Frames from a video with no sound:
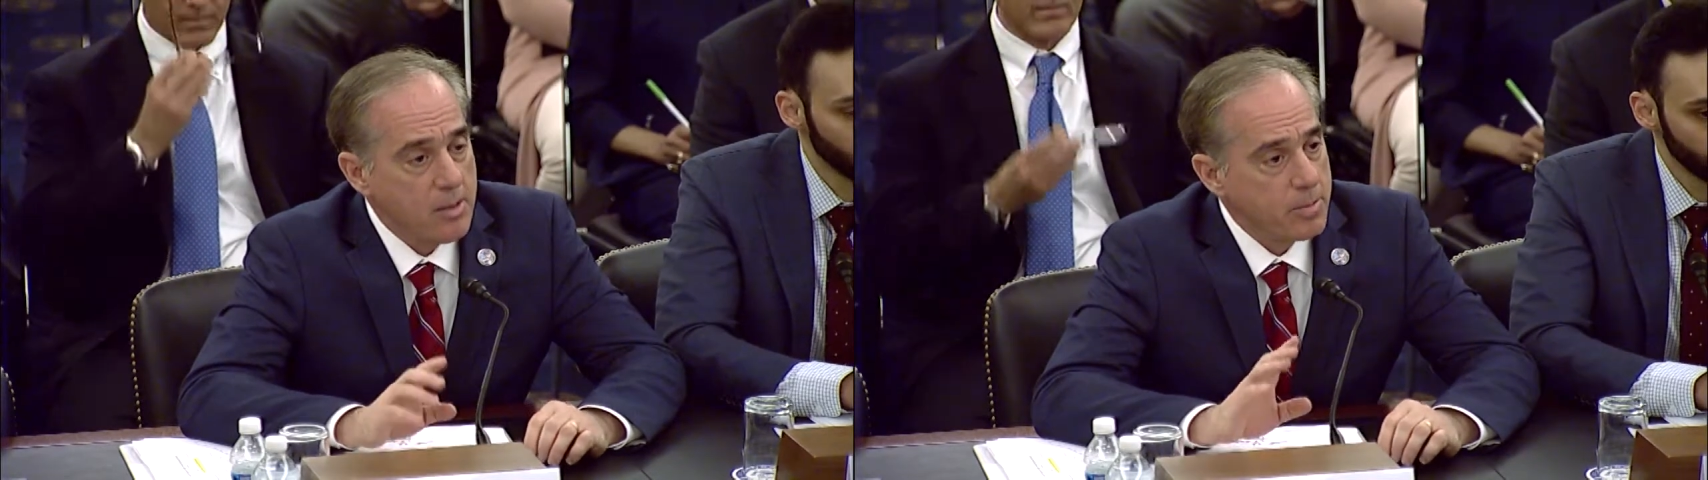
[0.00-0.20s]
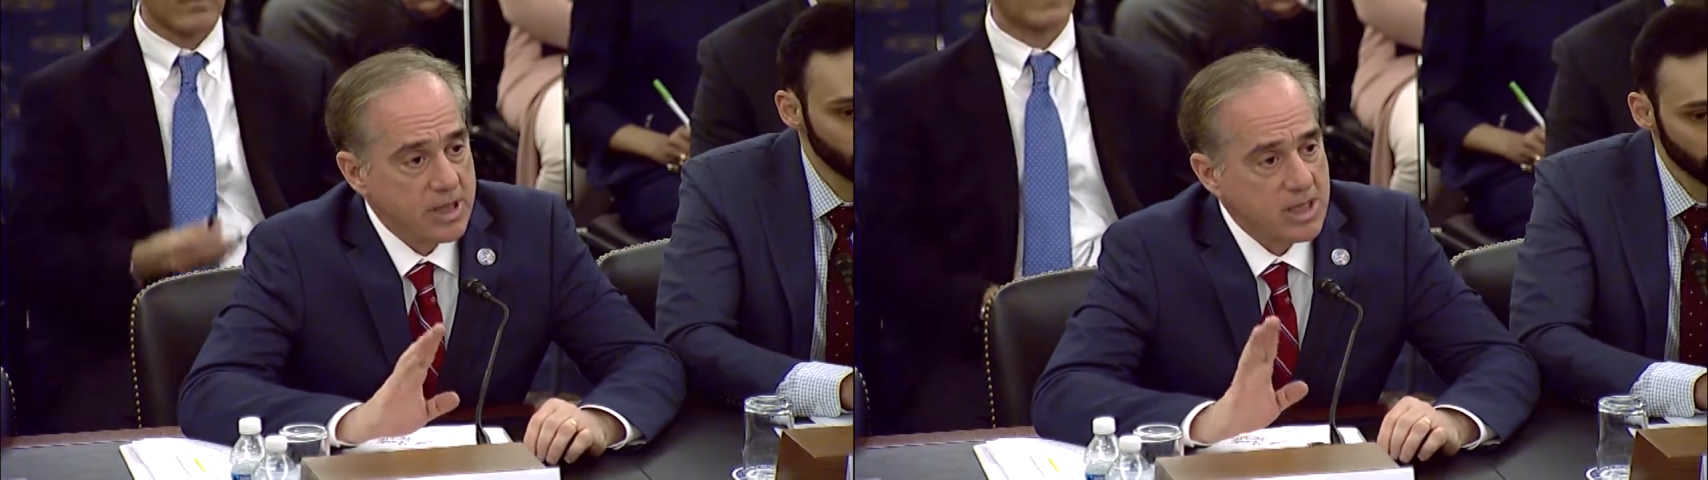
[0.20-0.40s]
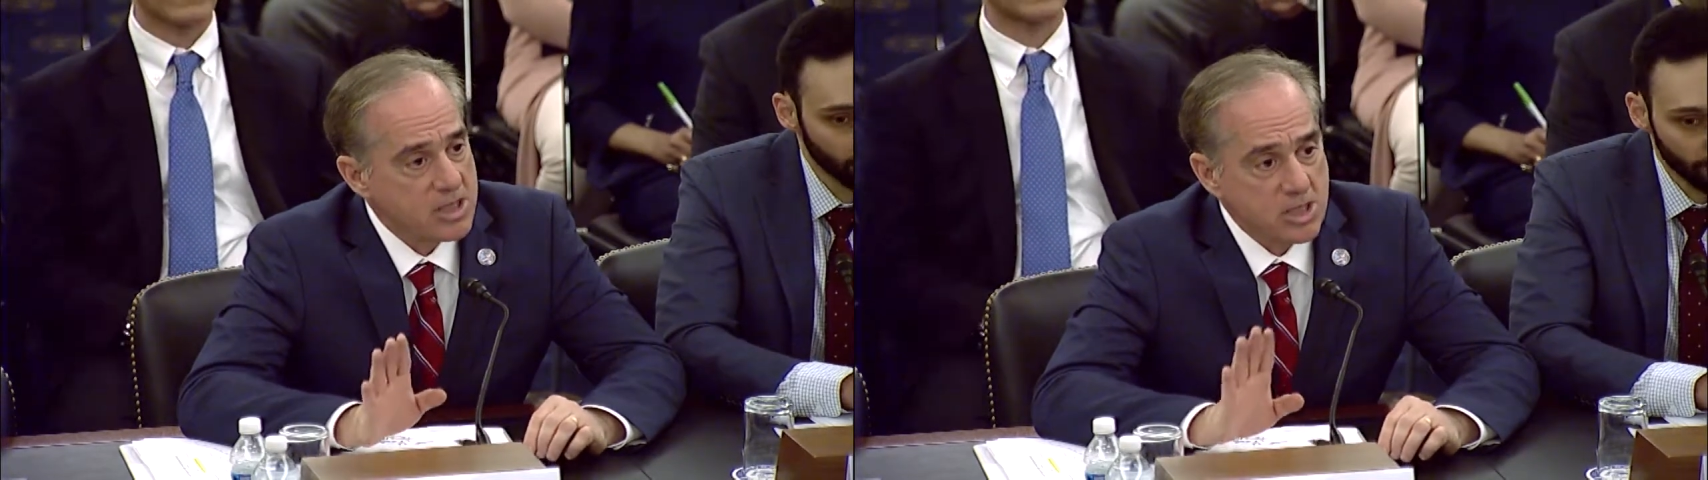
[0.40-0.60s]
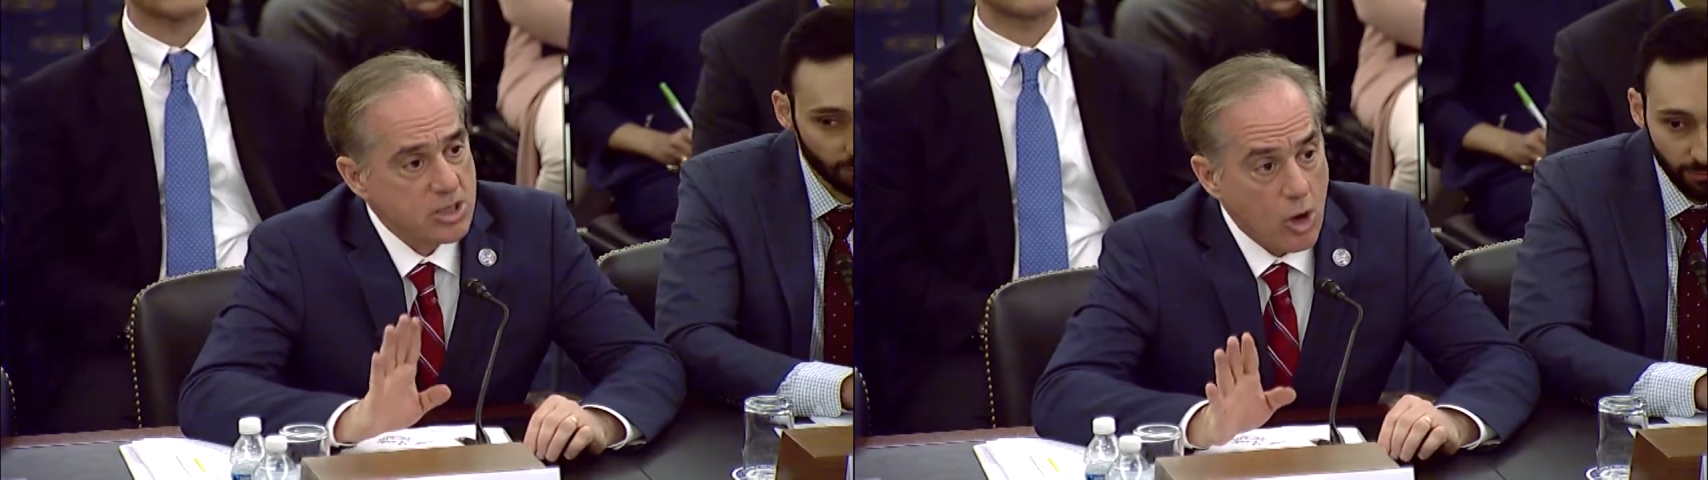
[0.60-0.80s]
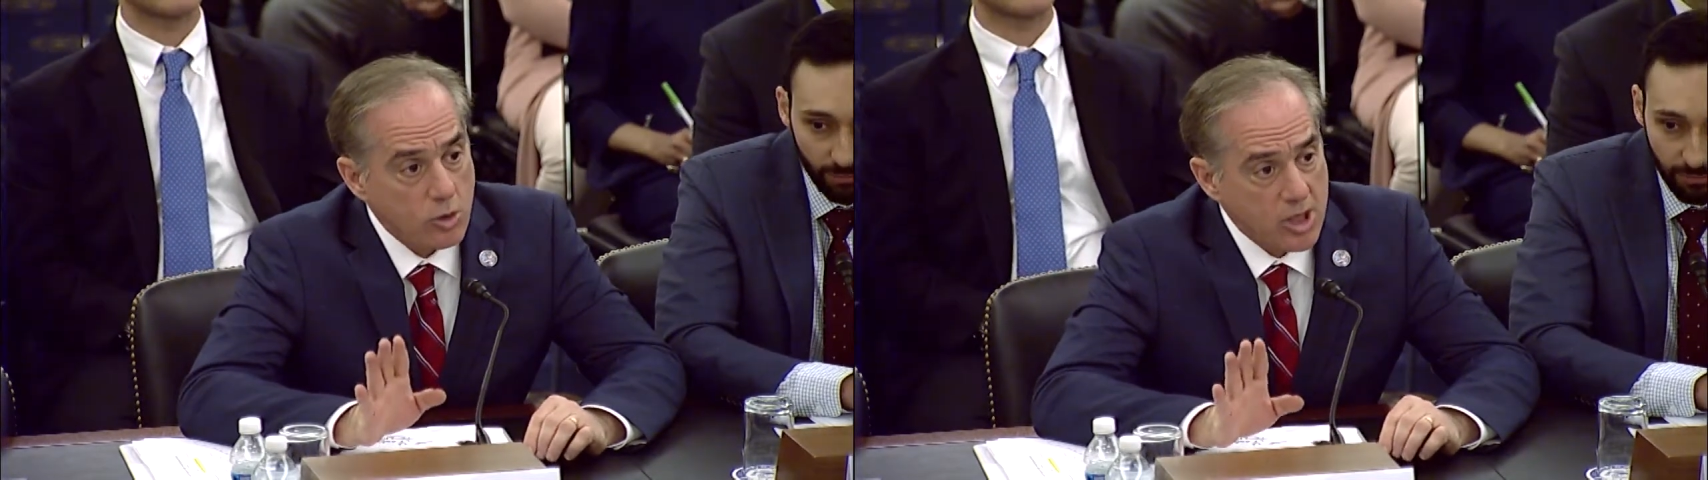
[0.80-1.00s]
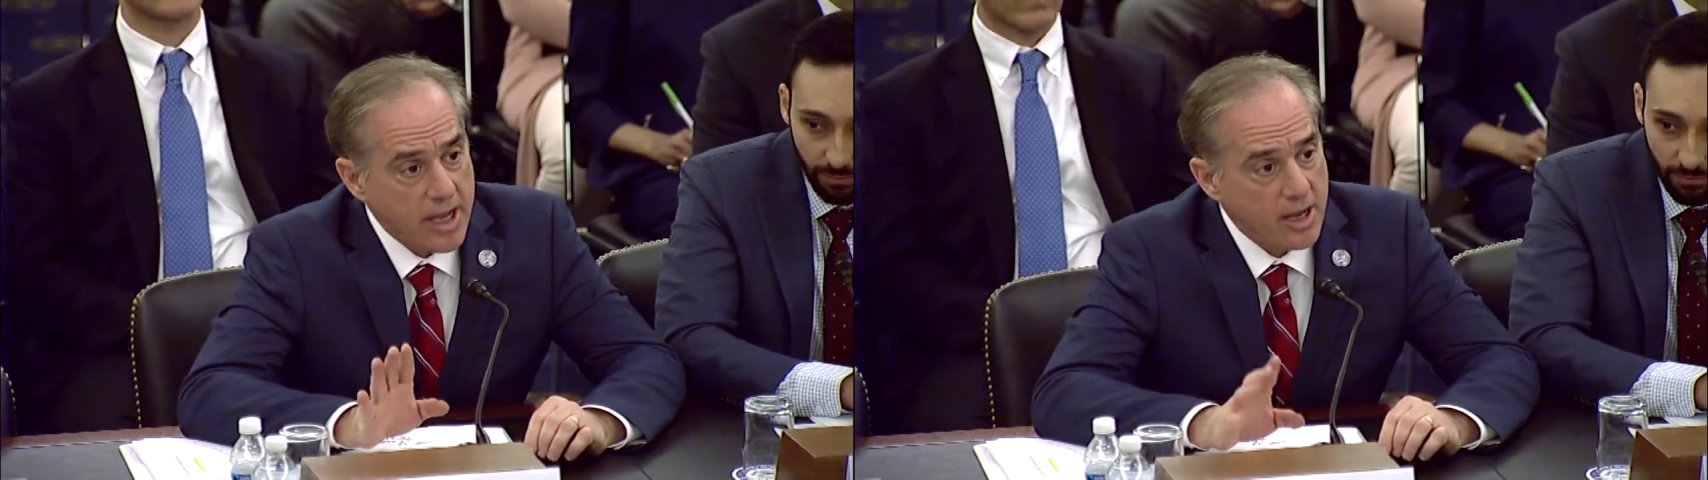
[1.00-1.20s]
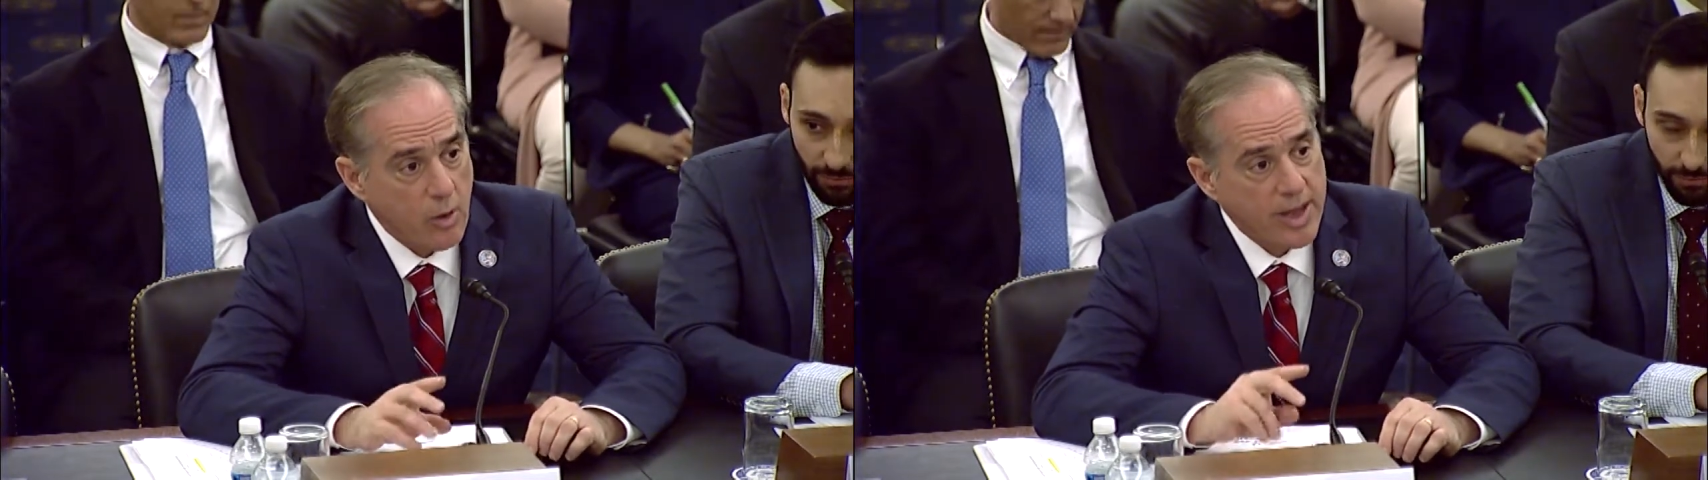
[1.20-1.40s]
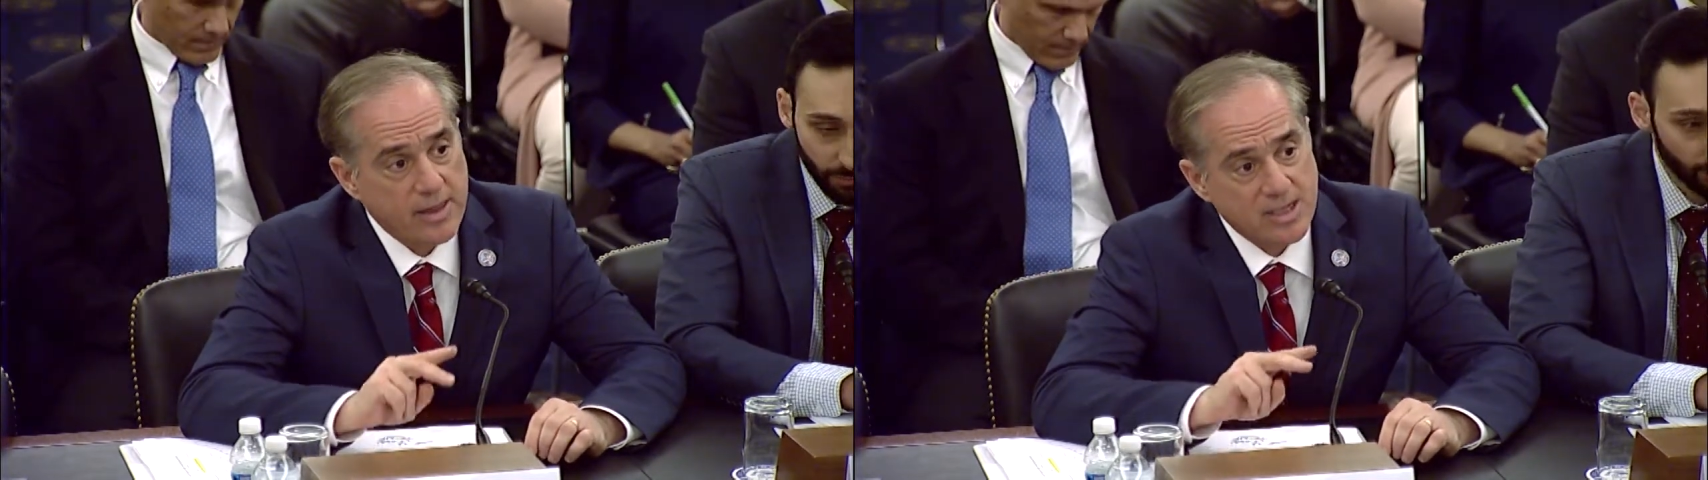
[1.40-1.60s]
But this is no takeaway.